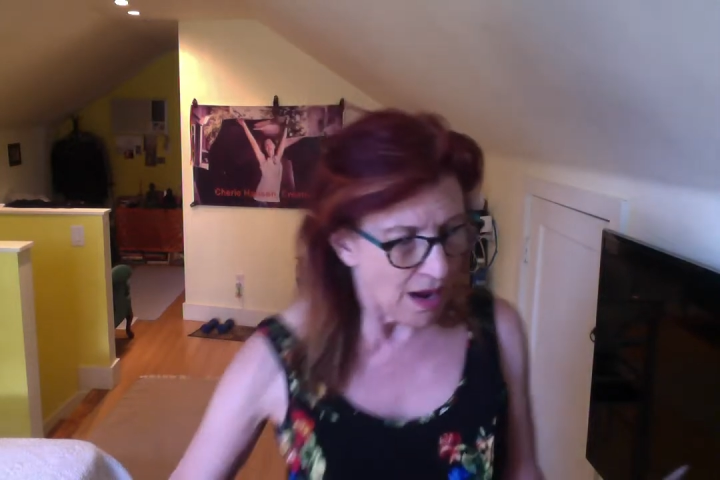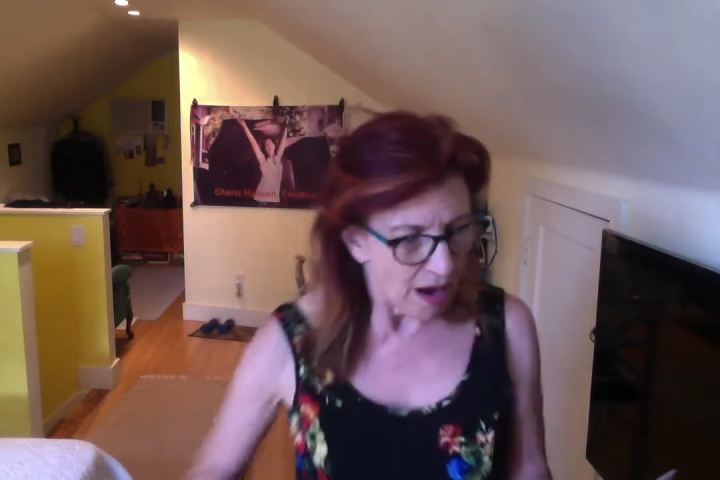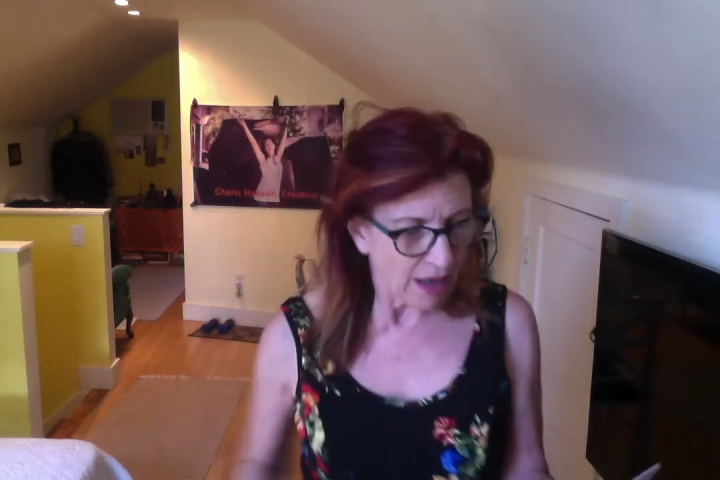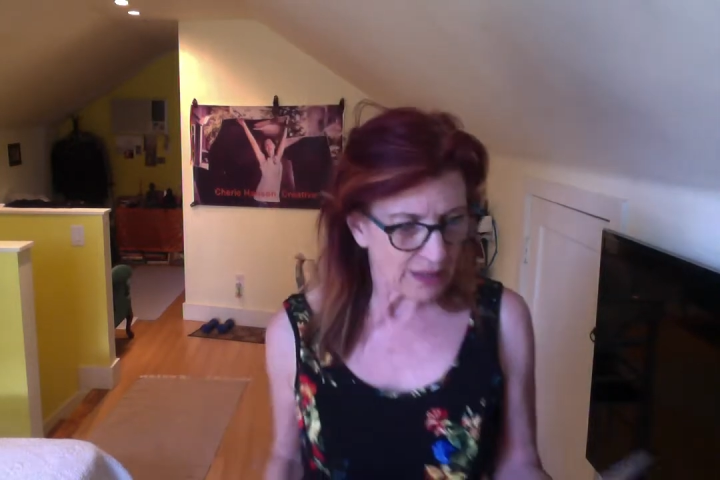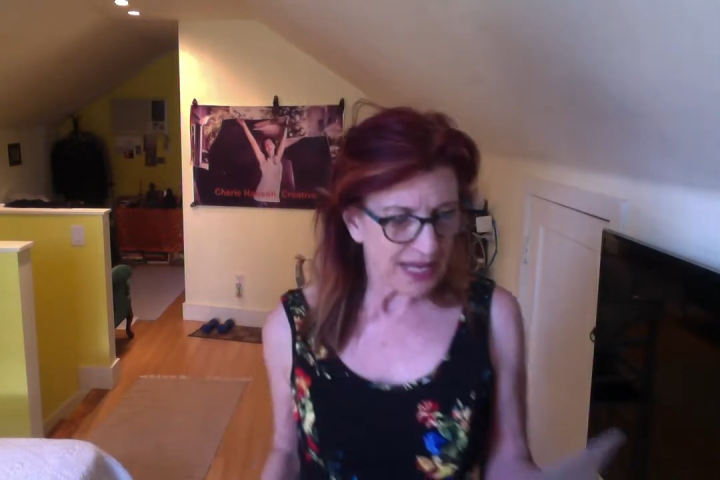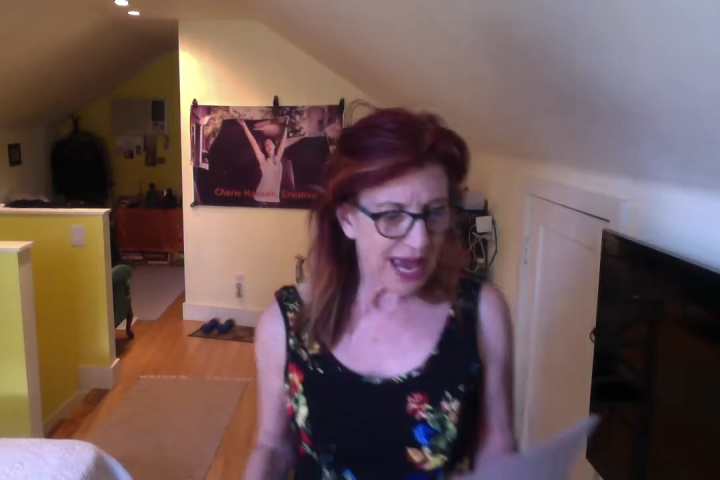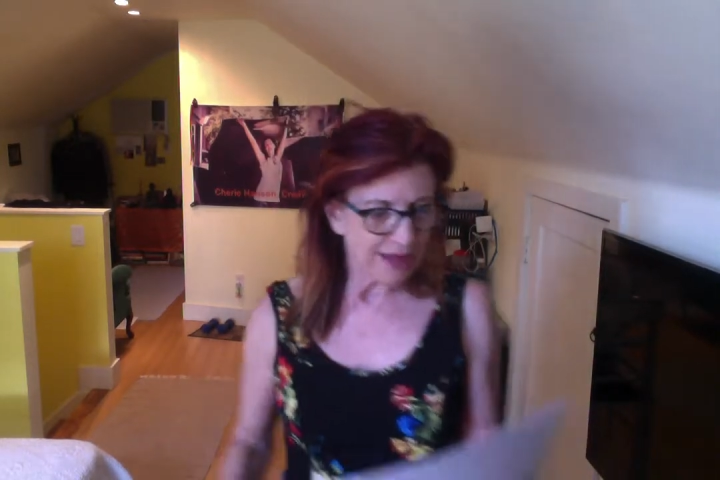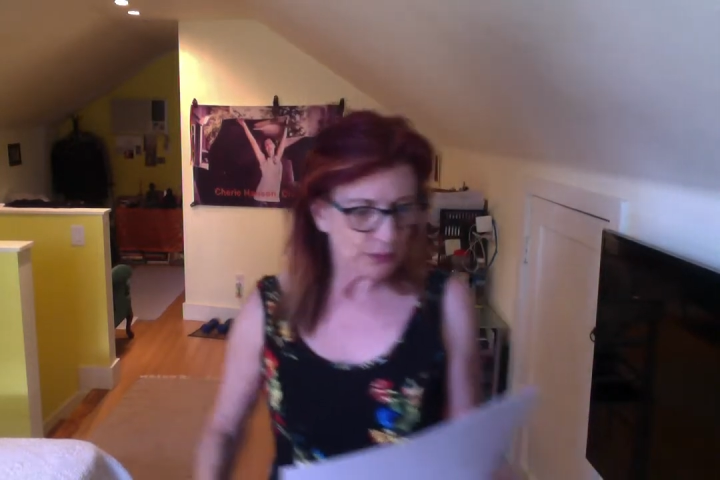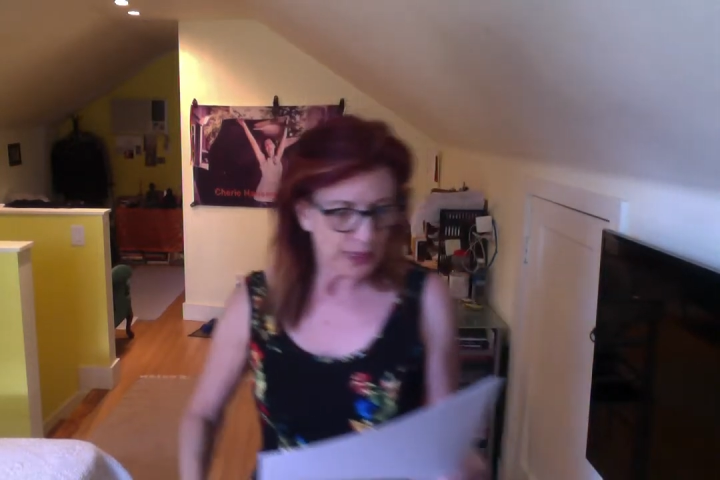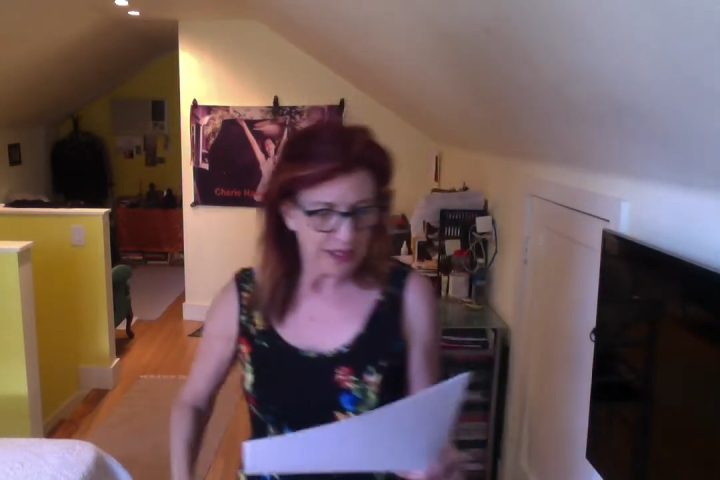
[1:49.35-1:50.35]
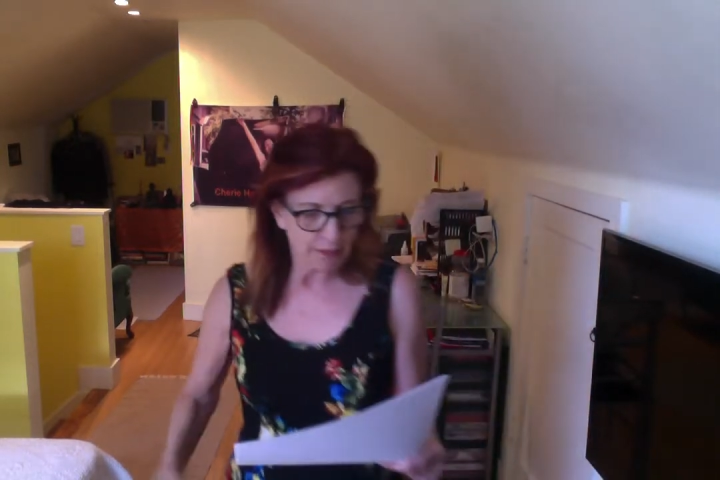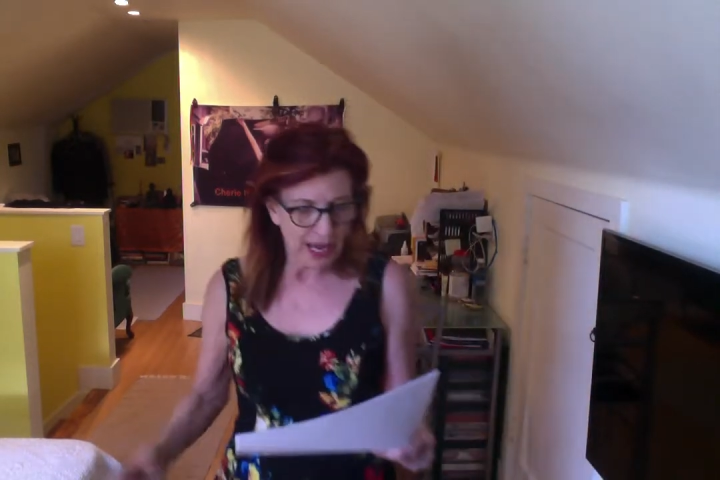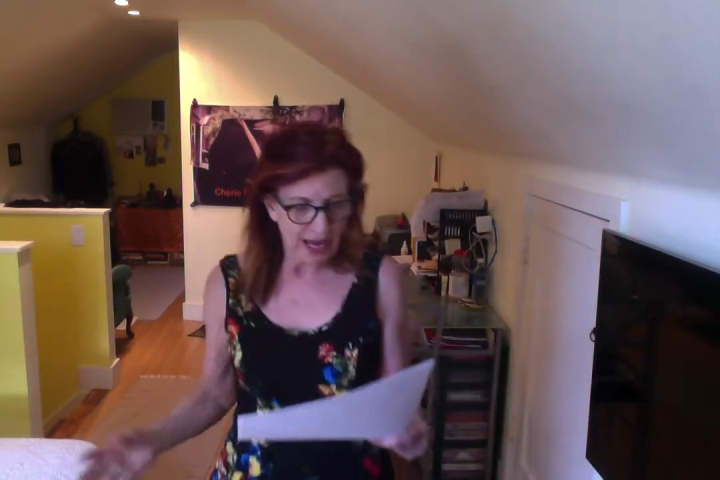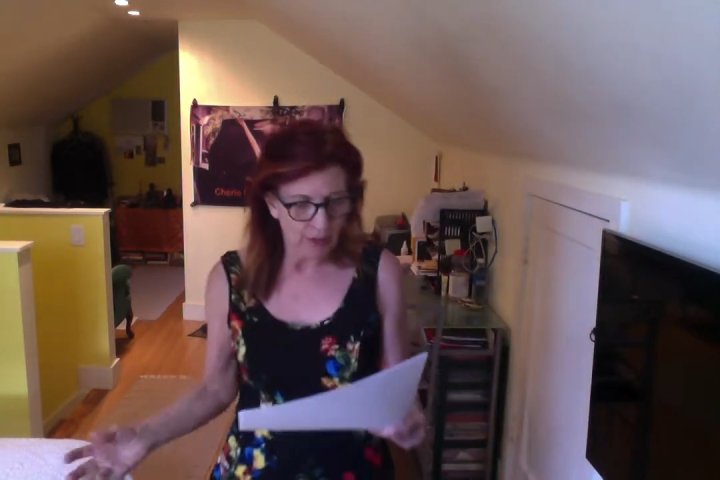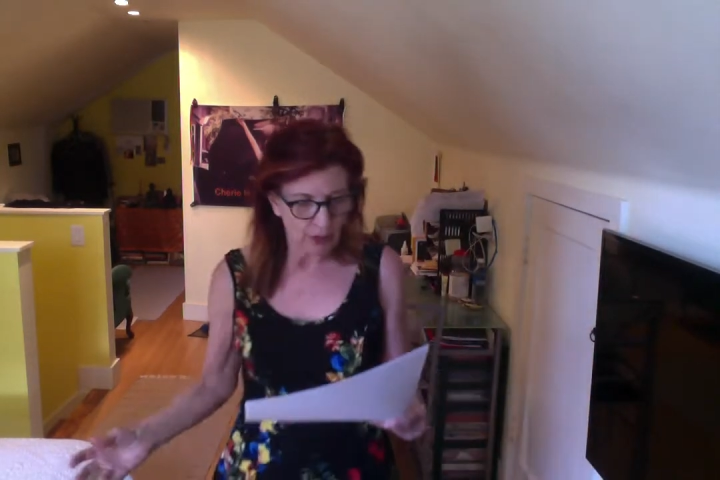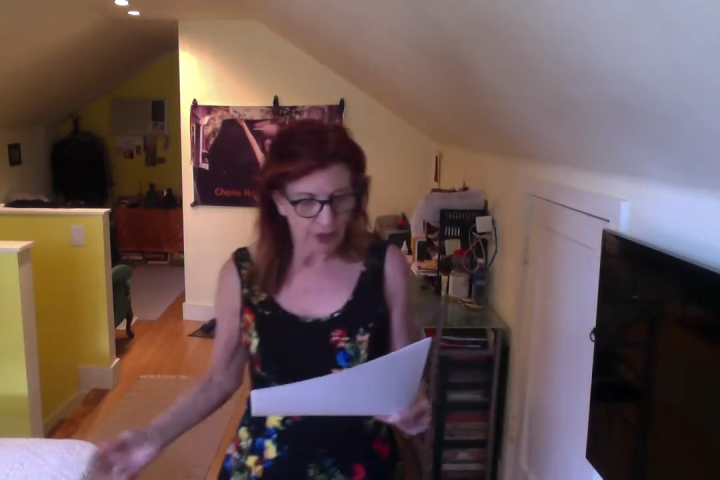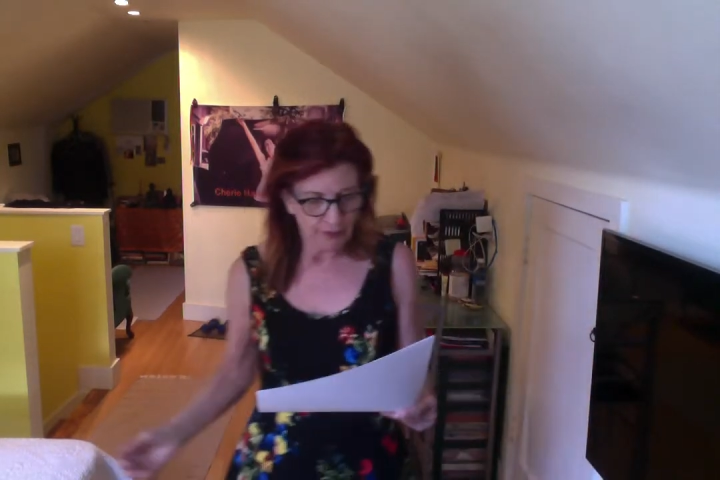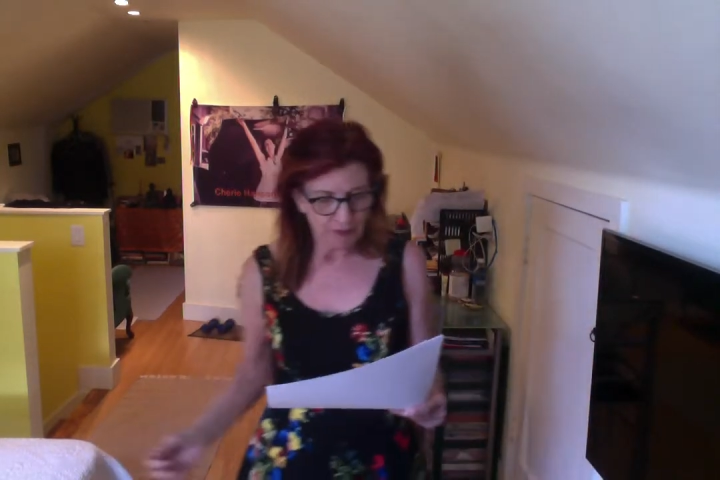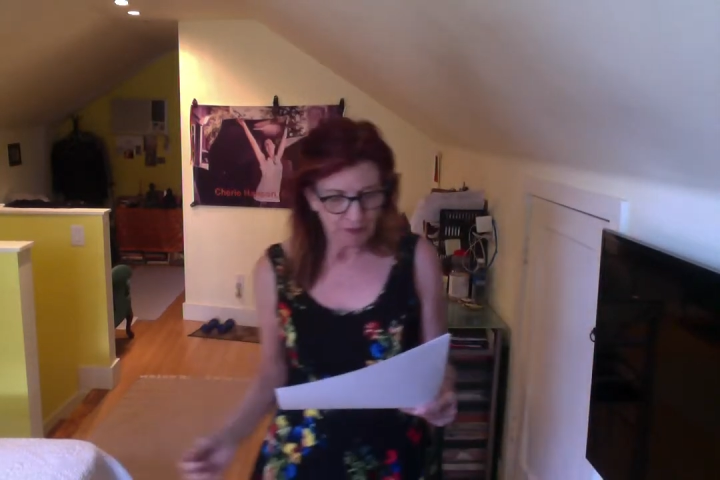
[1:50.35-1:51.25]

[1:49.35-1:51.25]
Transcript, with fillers: are gathering power.